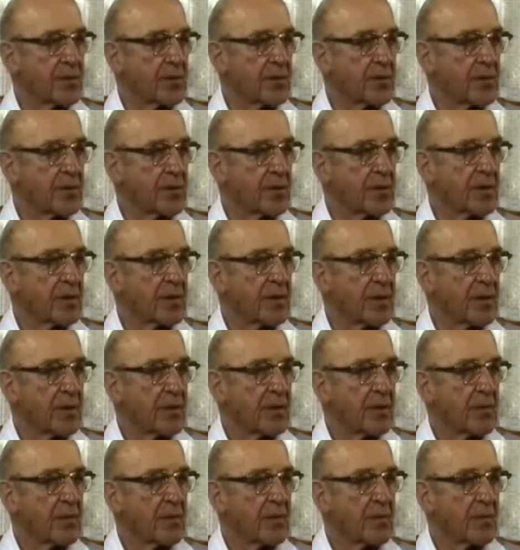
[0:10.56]
Oh,
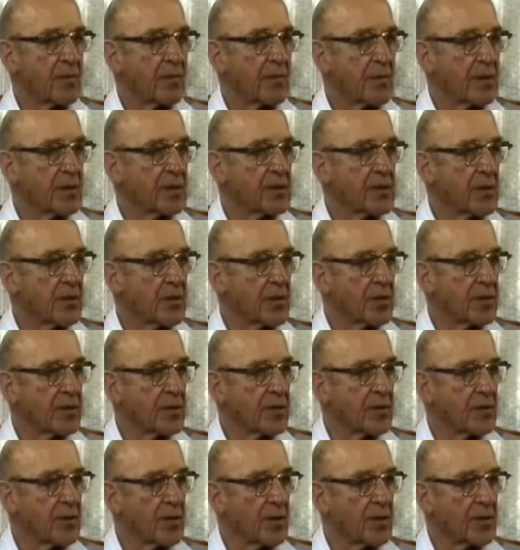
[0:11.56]
yeah, and don't forget to make
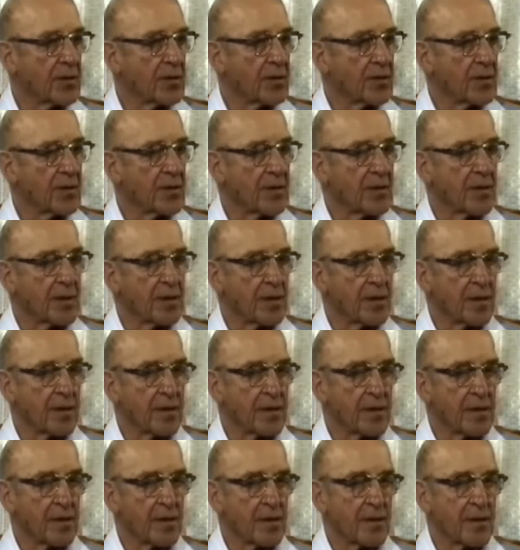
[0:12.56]
sure everything is transparent,
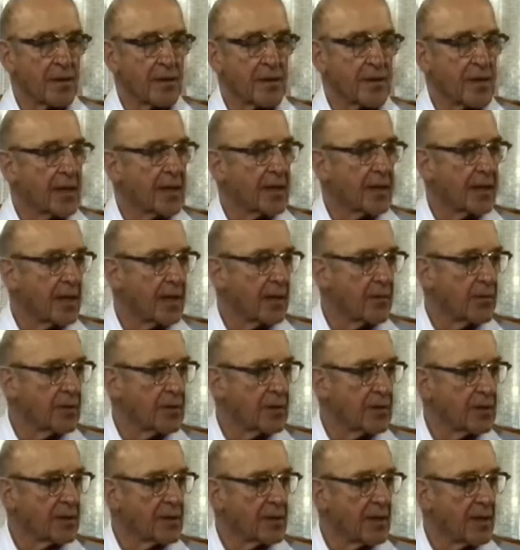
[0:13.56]
because otherwise
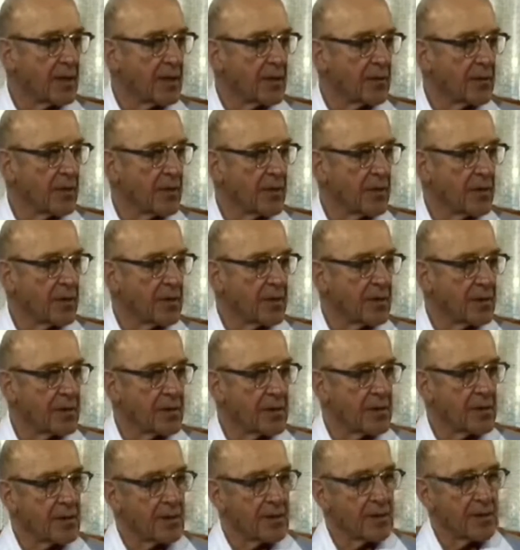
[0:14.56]
you can't ever be
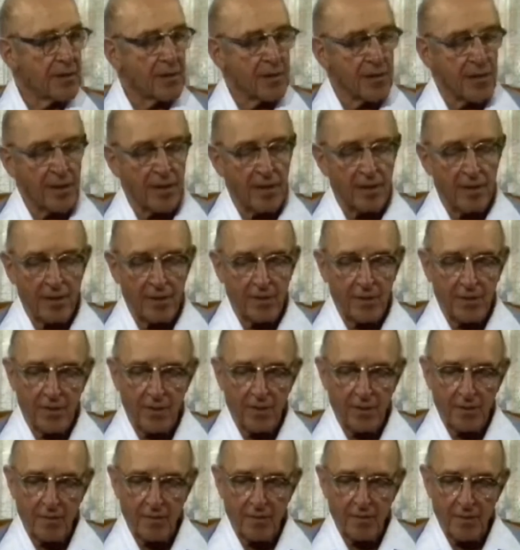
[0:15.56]
completely honest
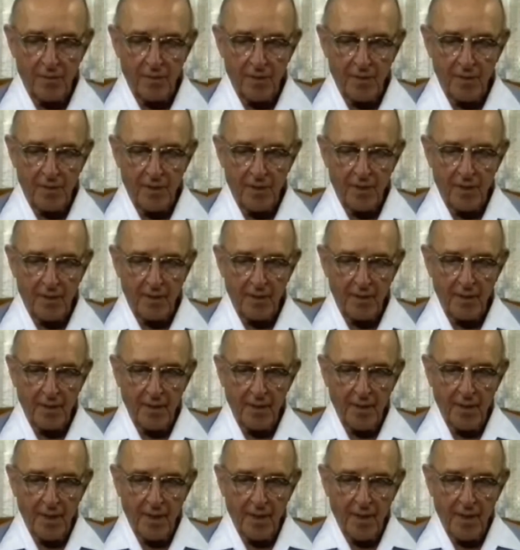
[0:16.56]
about your results,
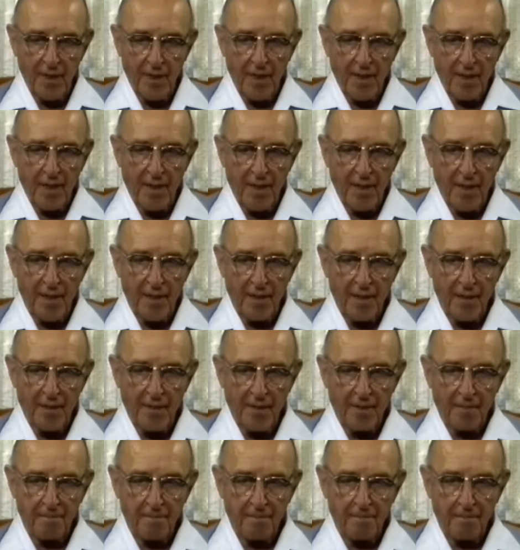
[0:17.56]
which can be
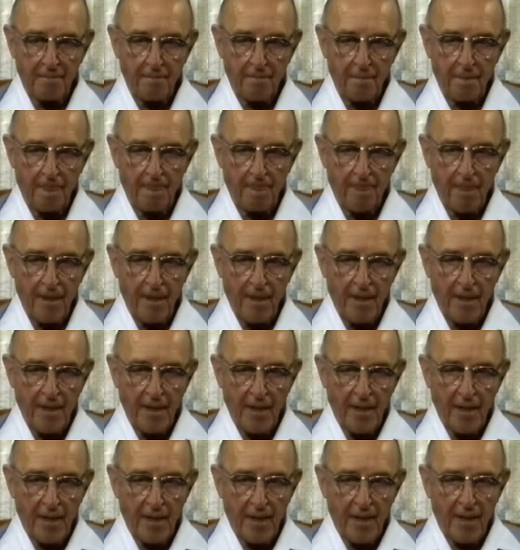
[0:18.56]
problematic as results can
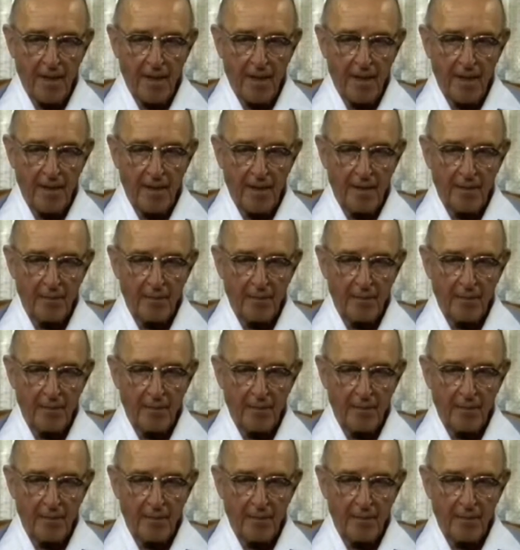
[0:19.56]
become invalid.